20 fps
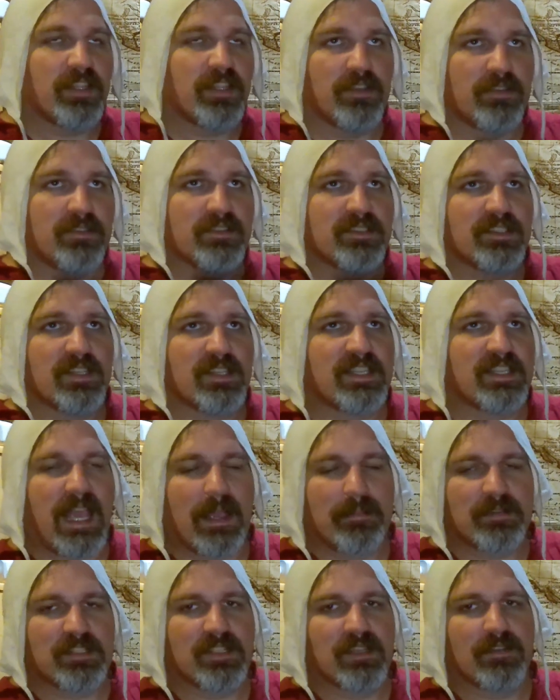You can use this to
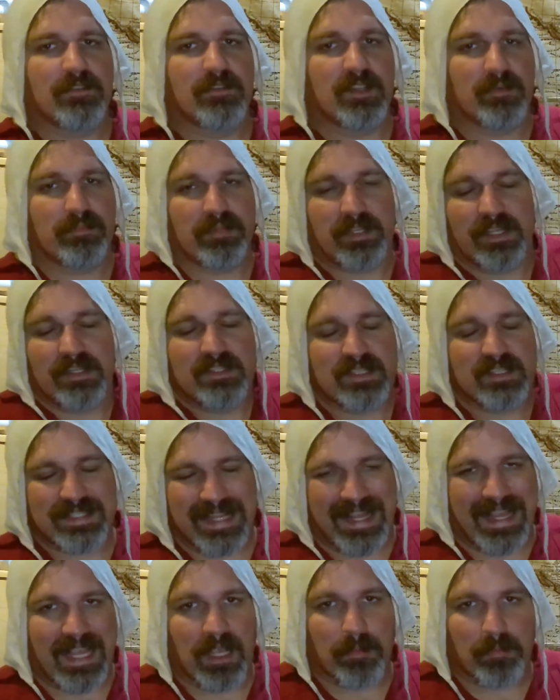tap stuff into place. It's a
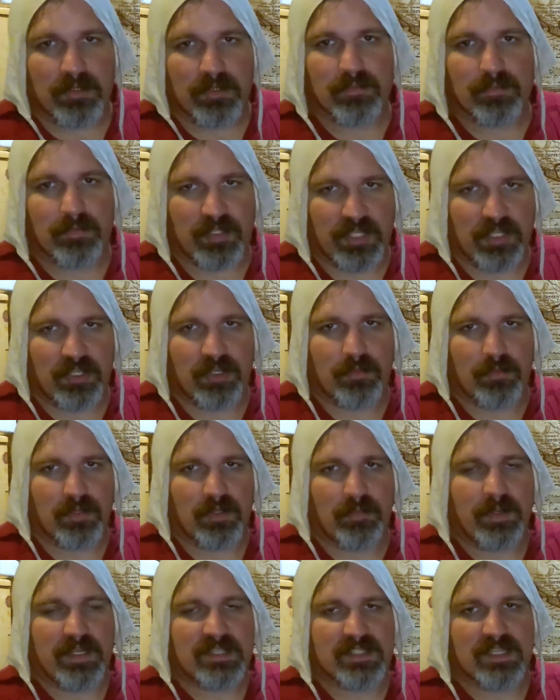hammer when you don't want
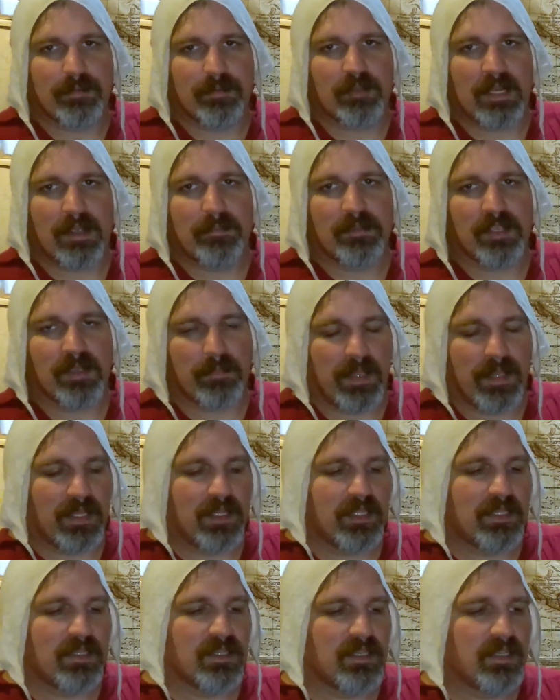to waste time grabbing a
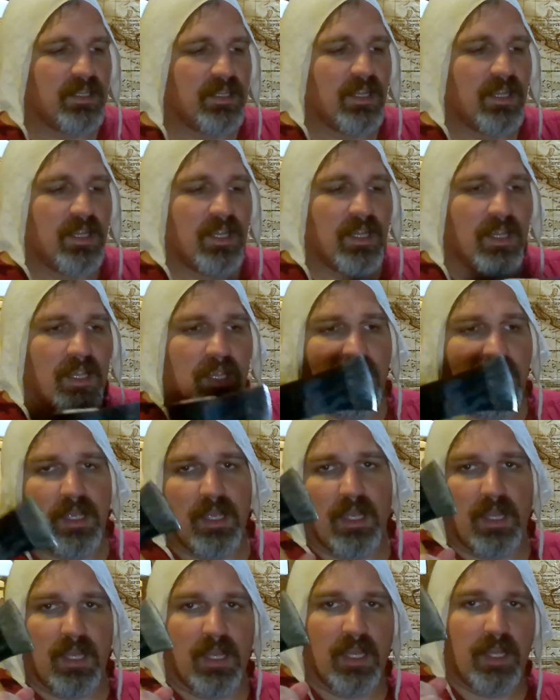mallet.
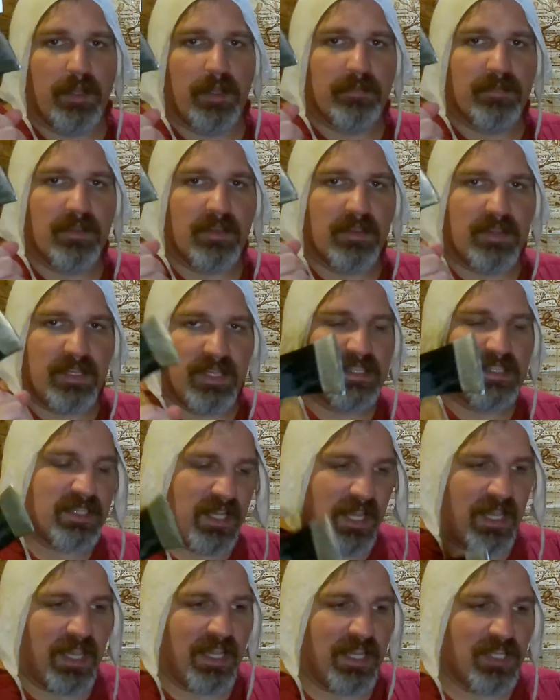This
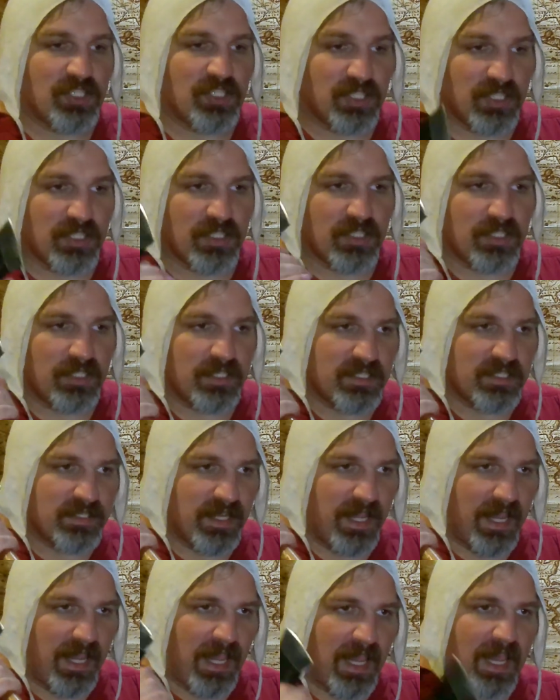edge
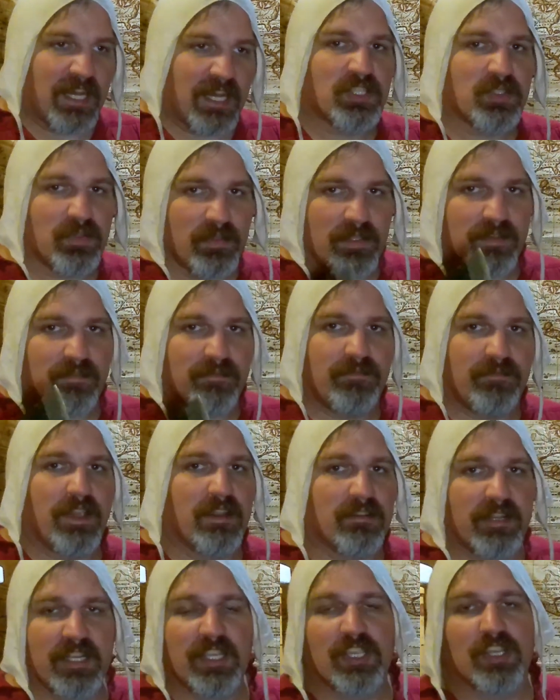is actually
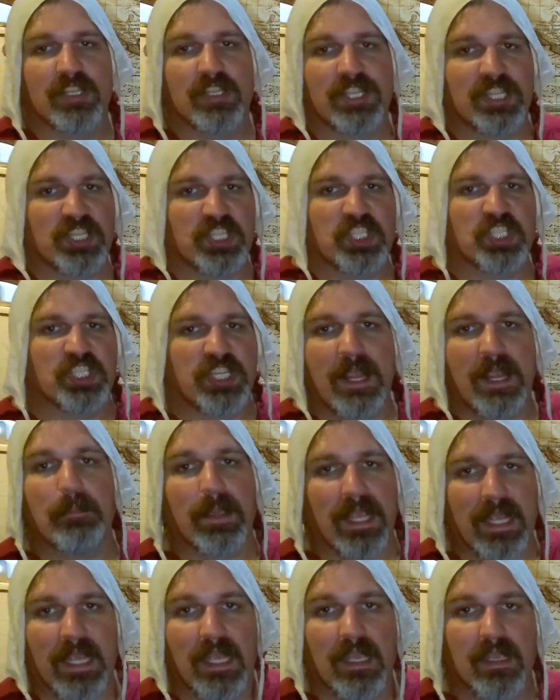very good at
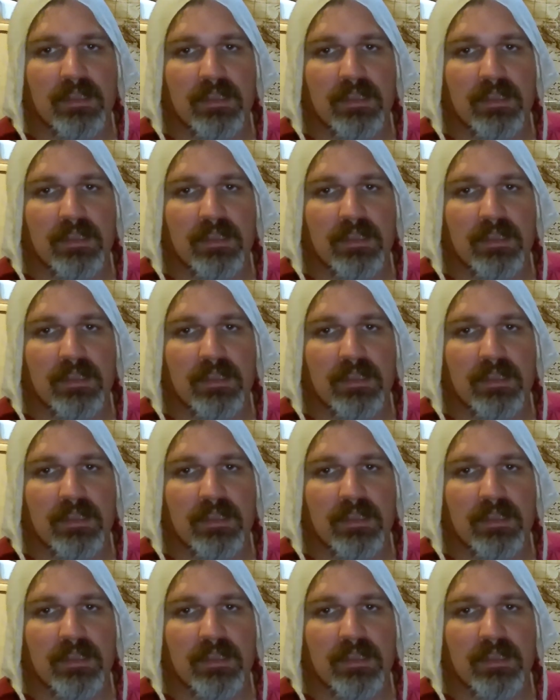shaping.